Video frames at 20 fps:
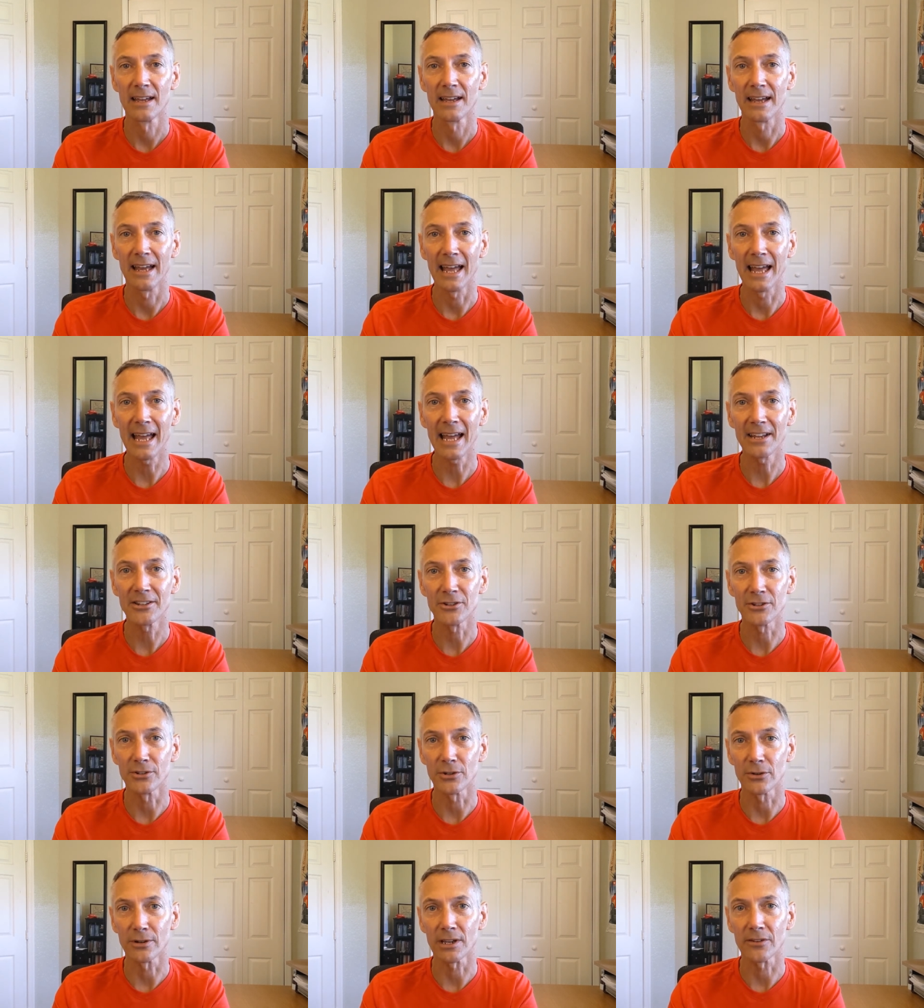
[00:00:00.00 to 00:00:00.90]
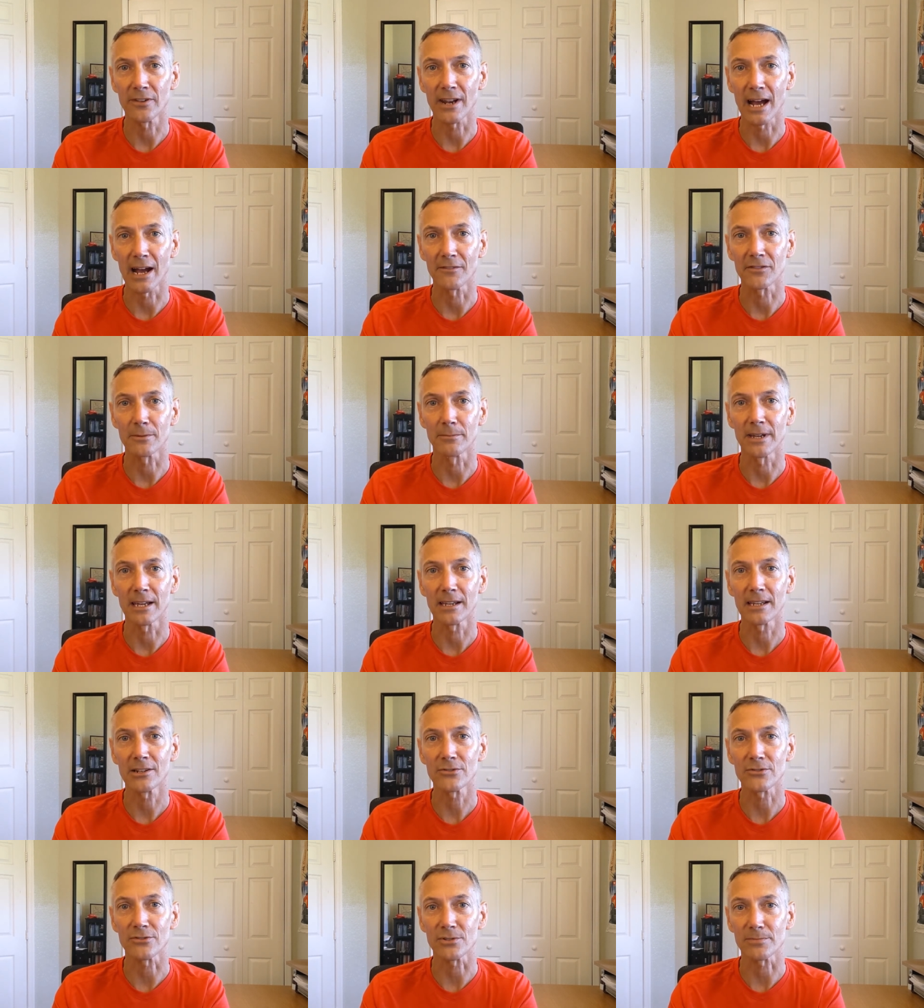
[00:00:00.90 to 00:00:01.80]
And you don't even have to make
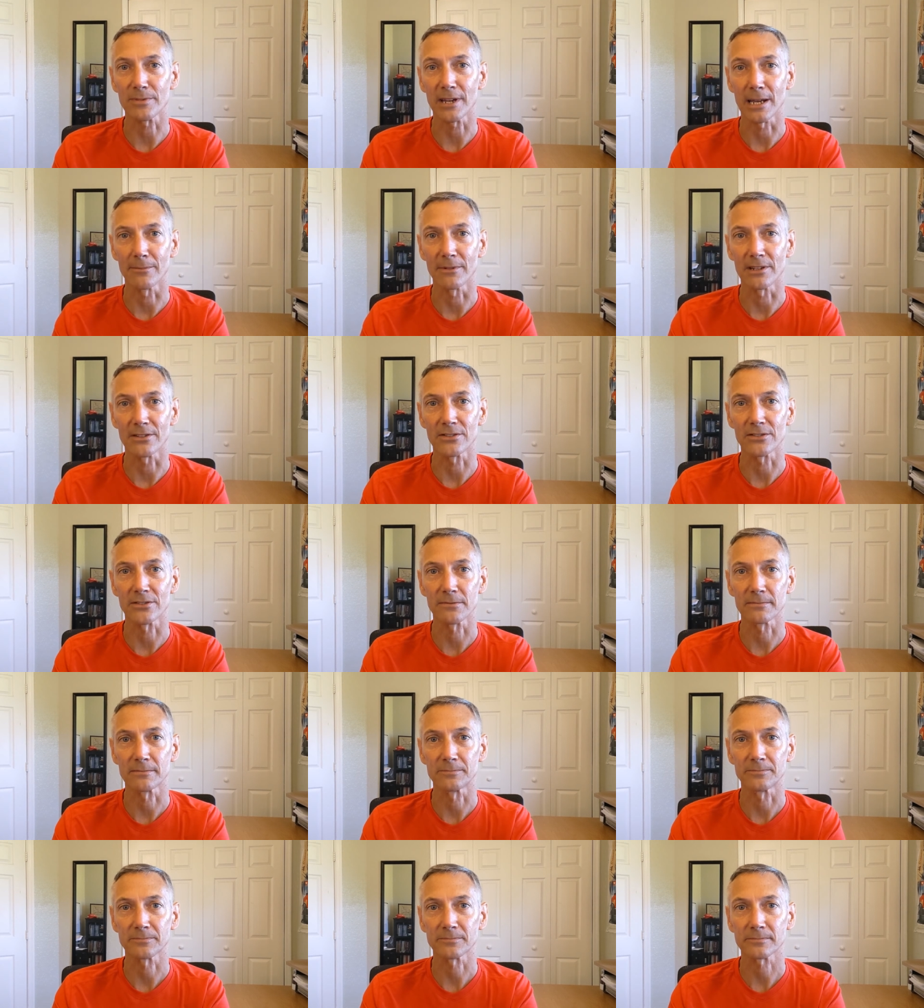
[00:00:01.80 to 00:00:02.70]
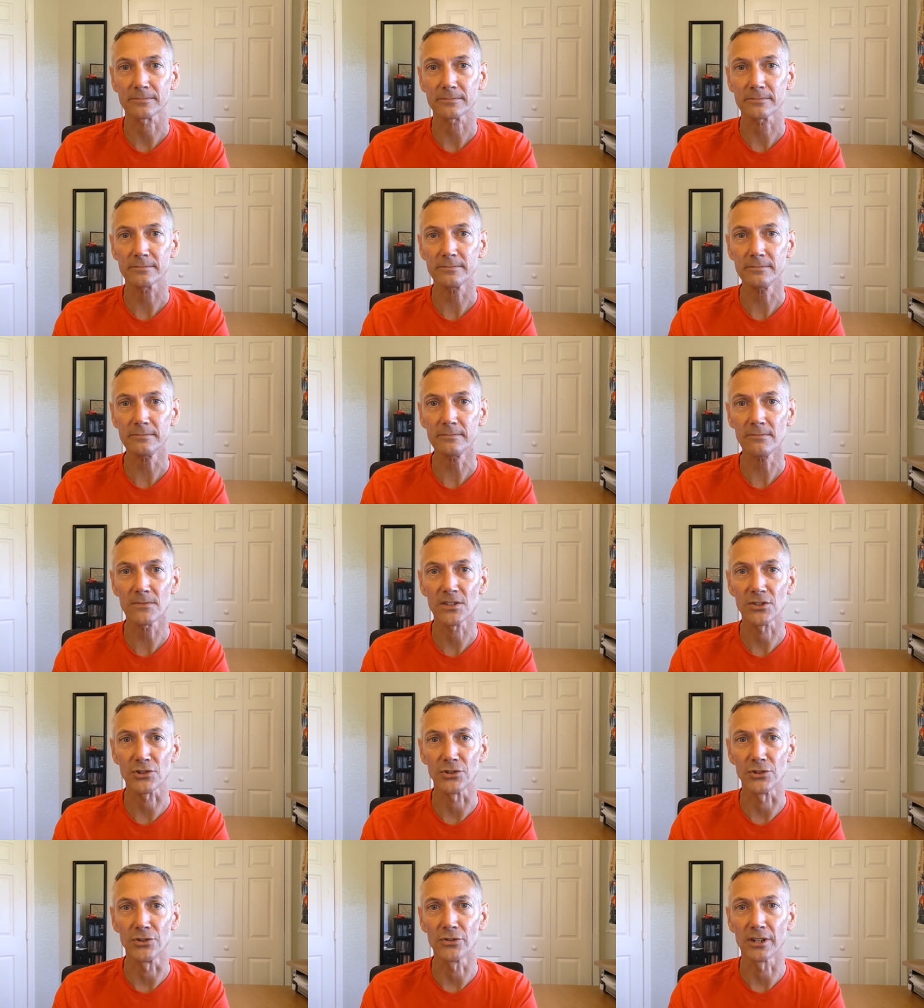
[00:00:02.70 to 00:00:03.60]
interest payments.
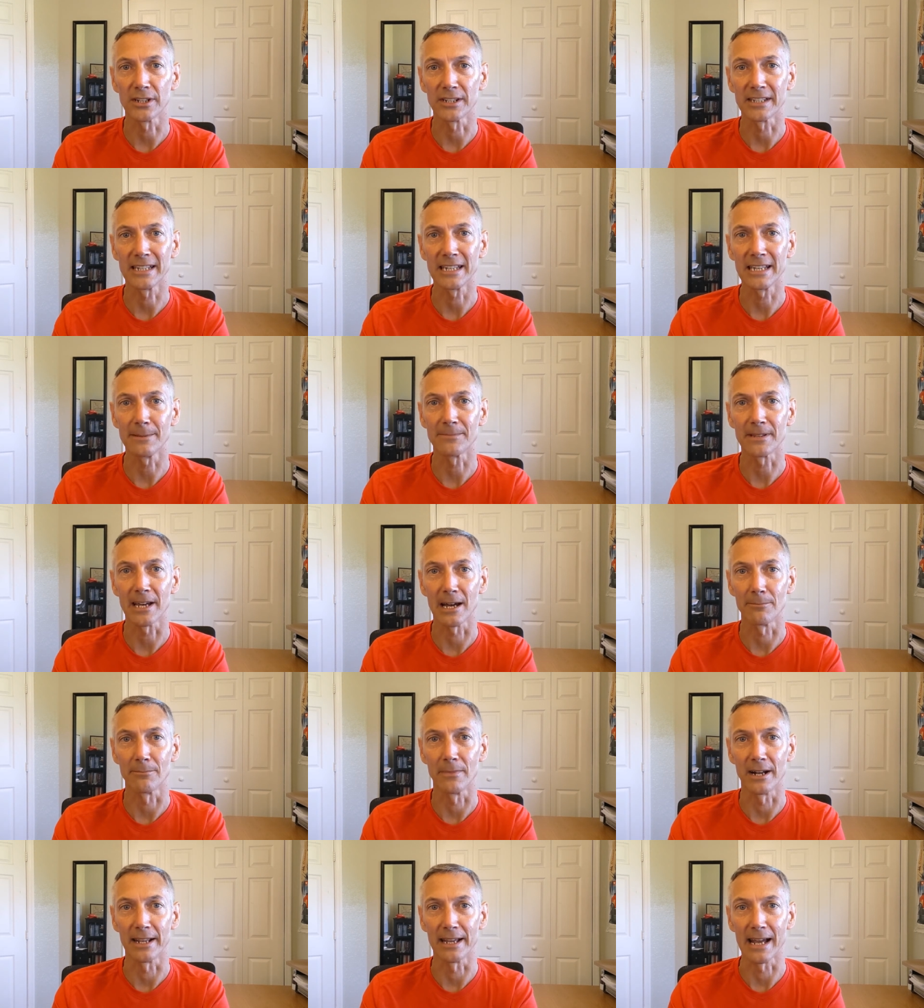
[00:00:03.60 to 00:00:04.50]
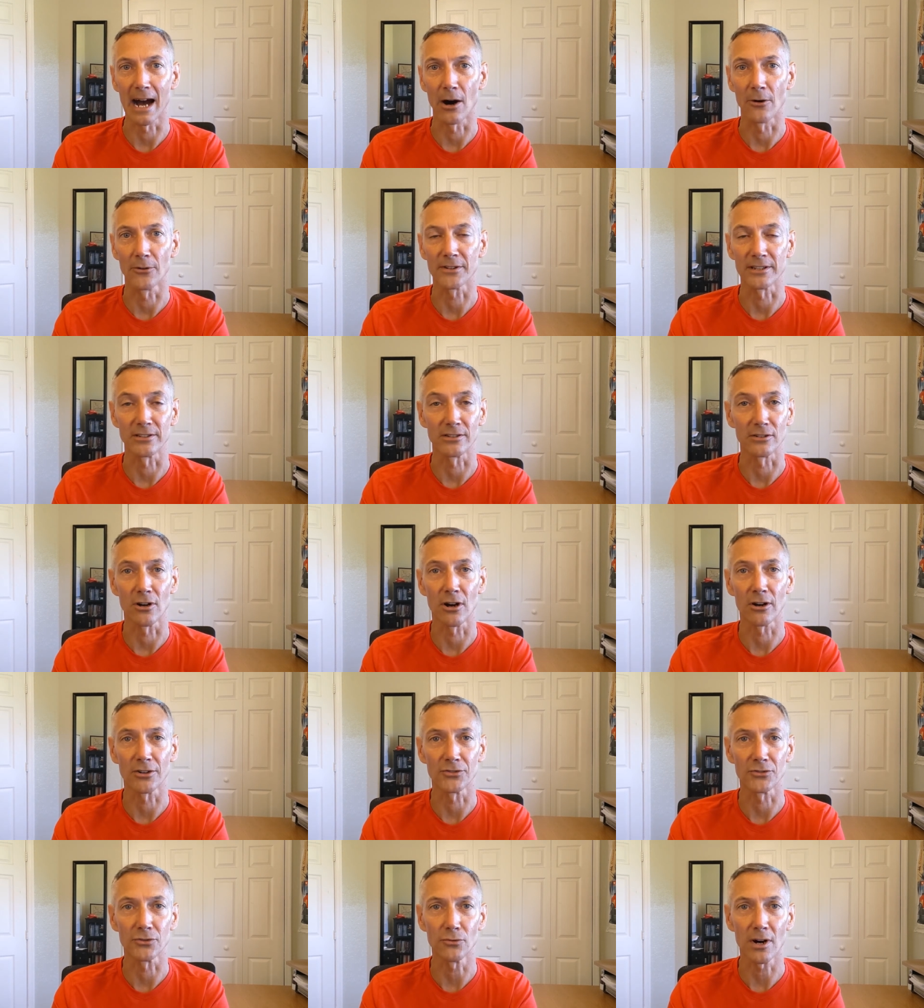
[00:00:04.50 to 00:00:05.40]
So you can keep that money out as long
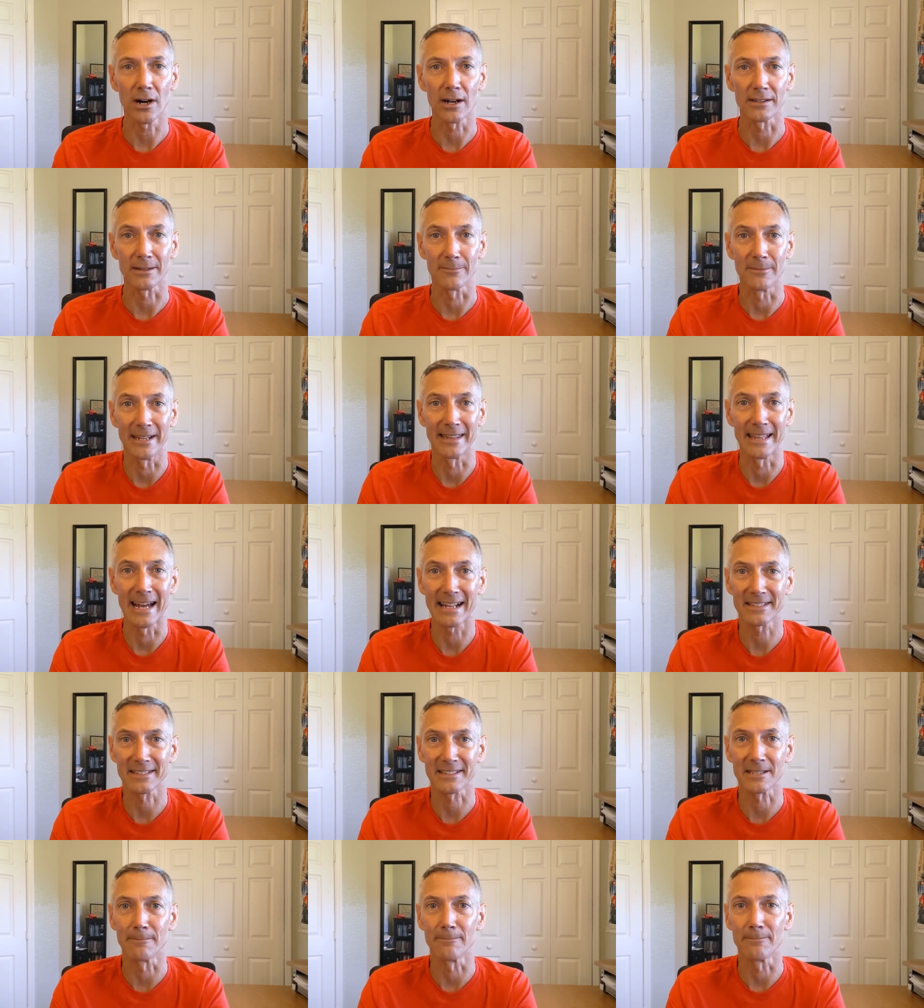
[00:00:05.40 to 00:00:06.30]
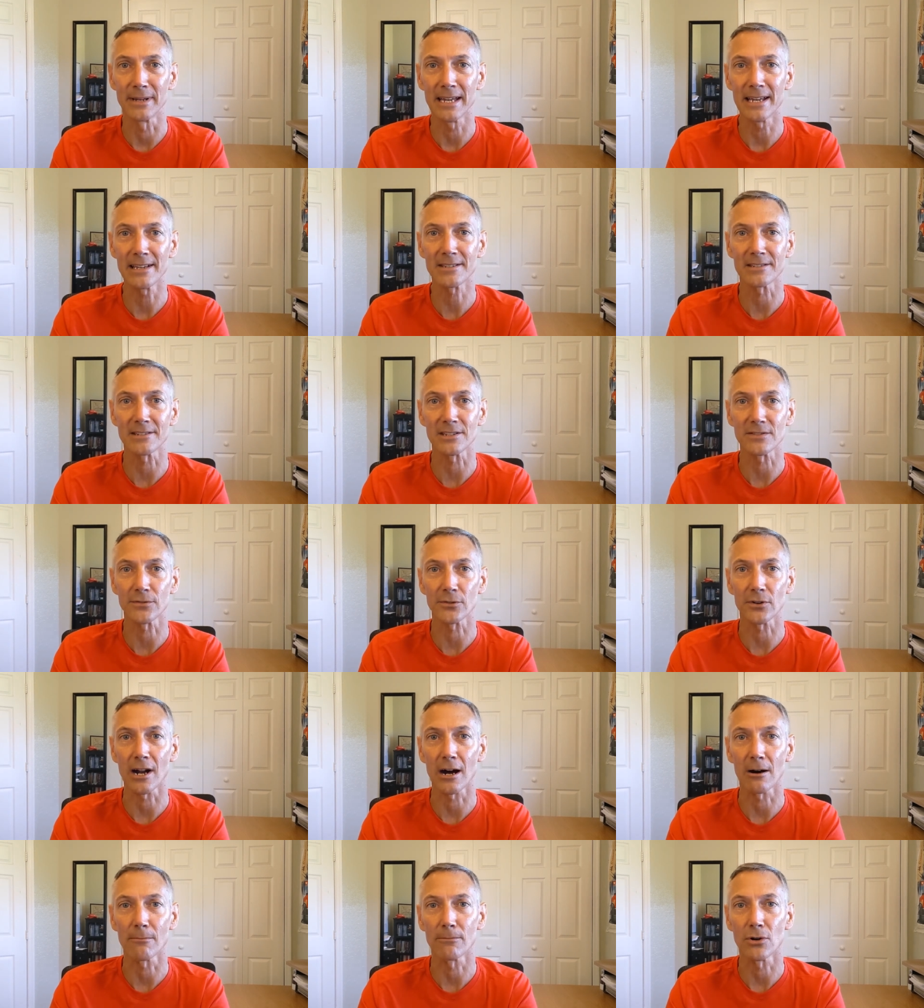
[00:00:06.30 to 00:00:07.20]
as you want. I mean, that's the basis for
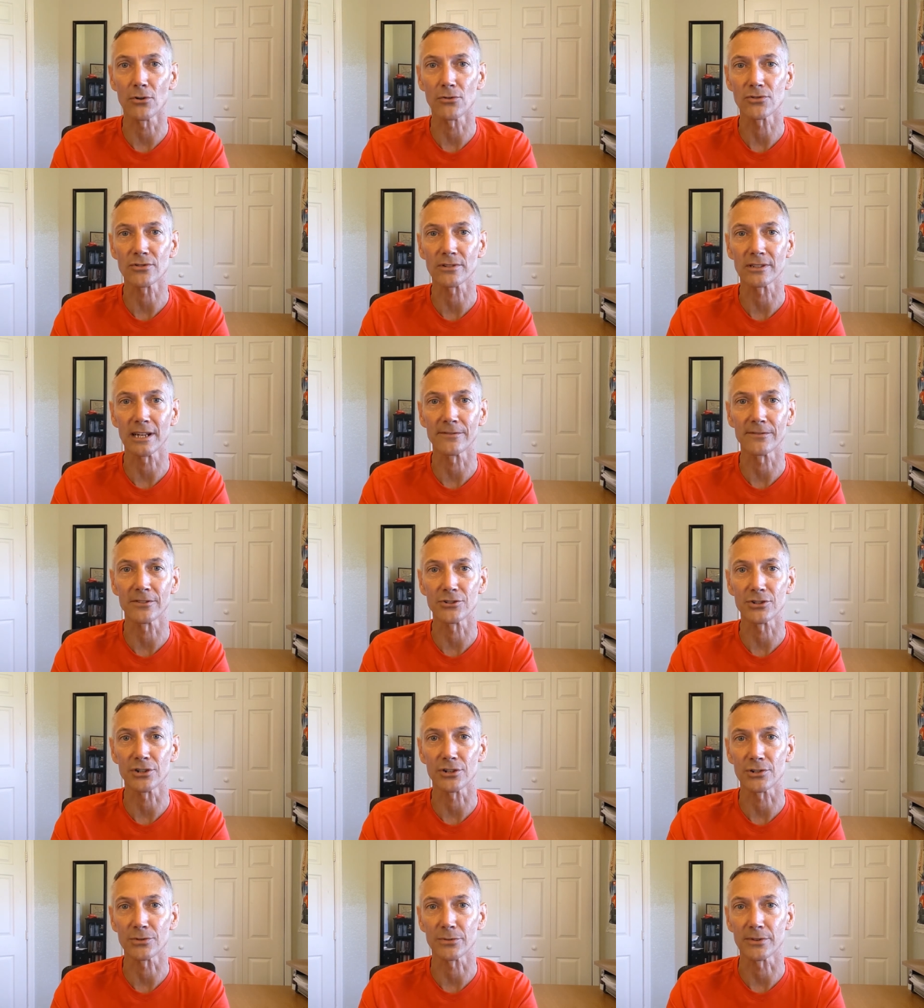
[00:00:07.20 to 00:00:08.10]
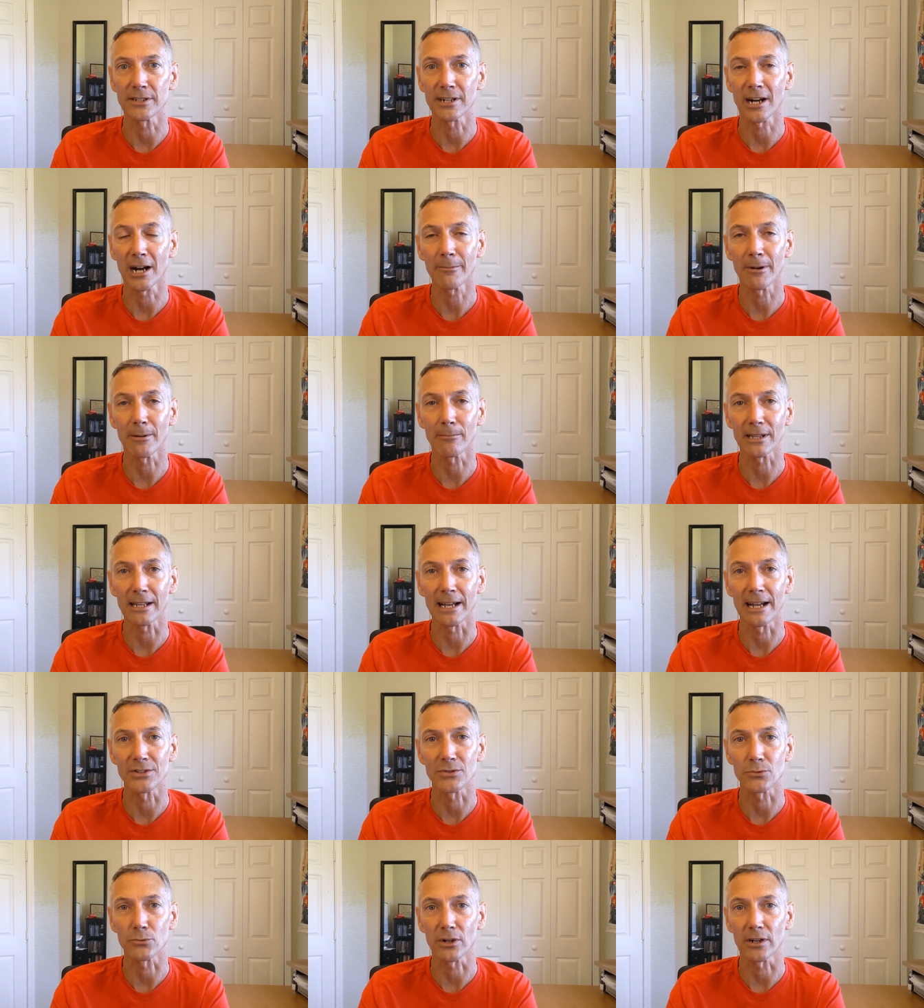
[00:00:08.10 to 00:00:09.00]
how most life insurance retirement
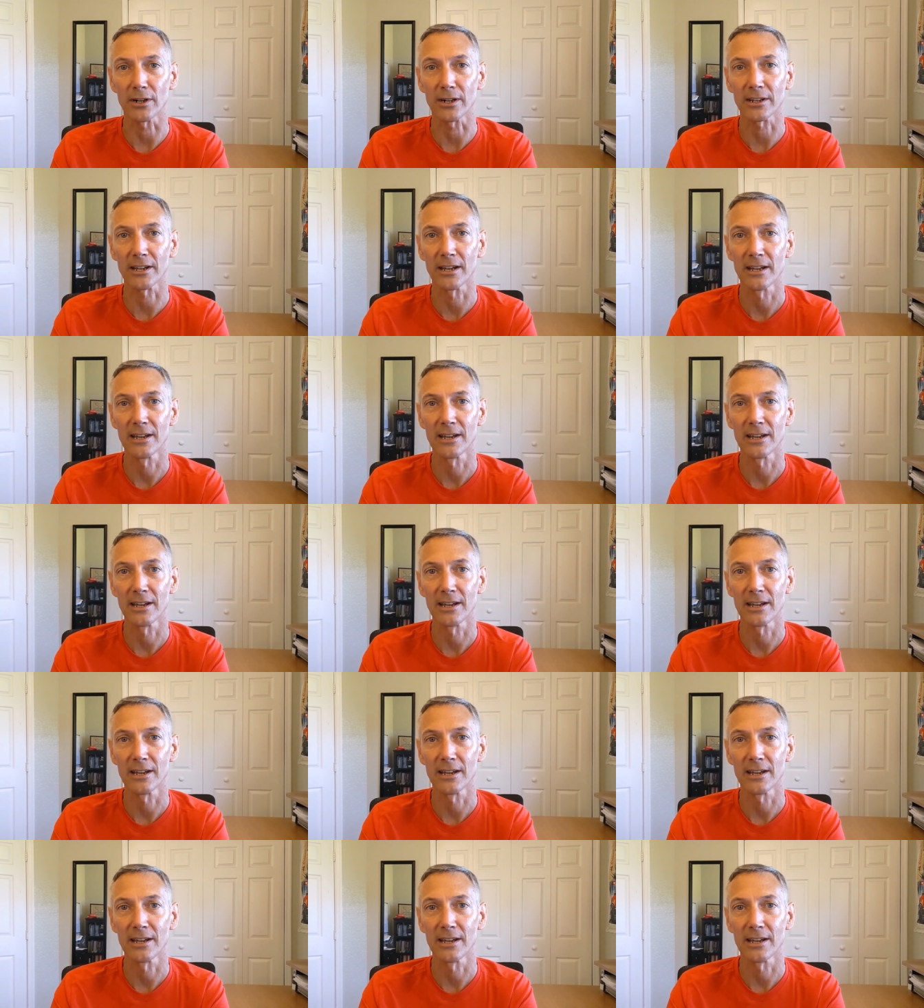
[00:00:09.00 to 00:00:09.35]
plans work.